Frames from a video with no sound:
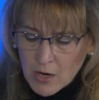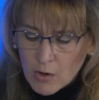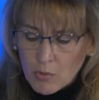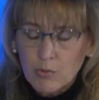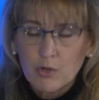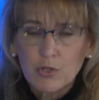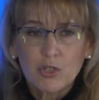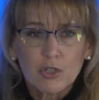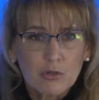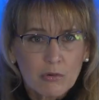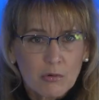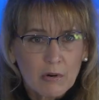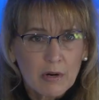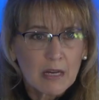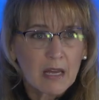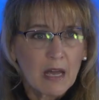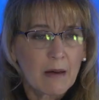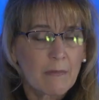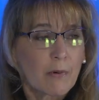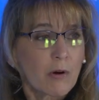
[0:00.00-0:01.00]
We're
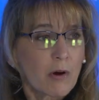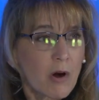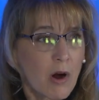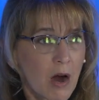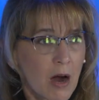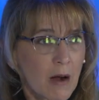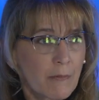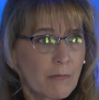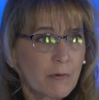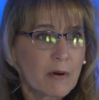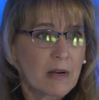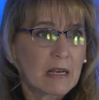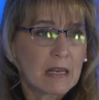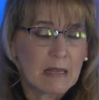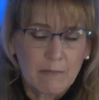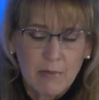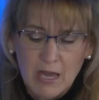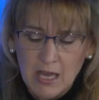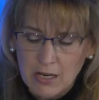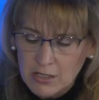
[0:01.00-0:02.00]
shoring up our
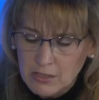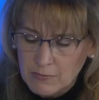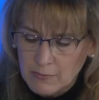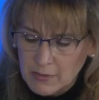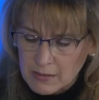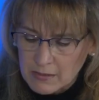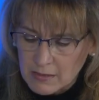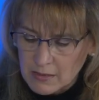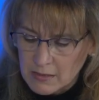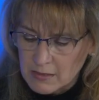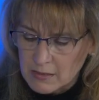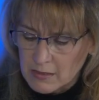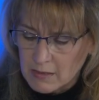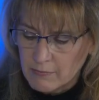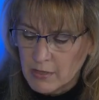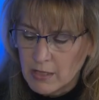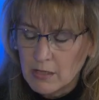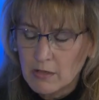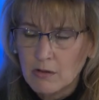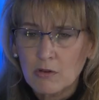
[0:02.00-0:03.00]
operating management
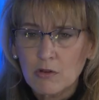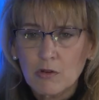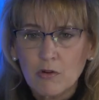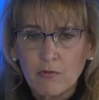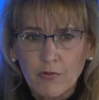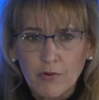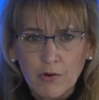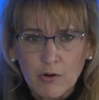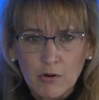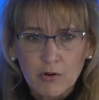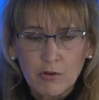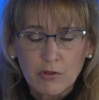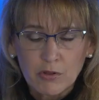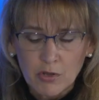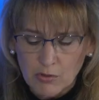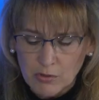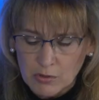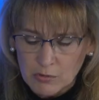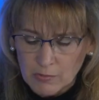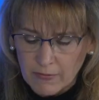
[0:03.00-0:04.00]
system, and you've heard
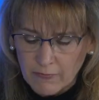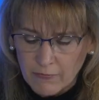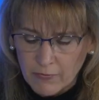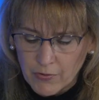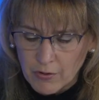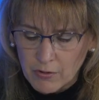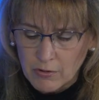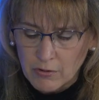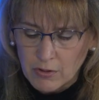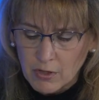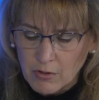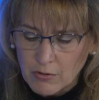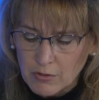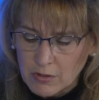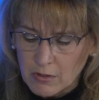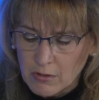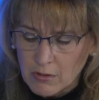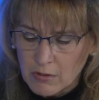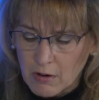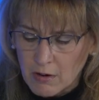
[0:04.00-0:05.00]
those referred.
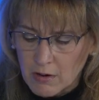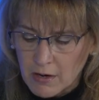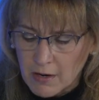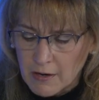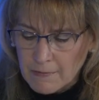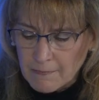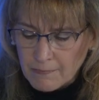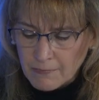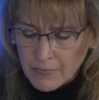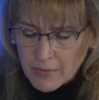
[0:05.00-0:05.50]
Those are our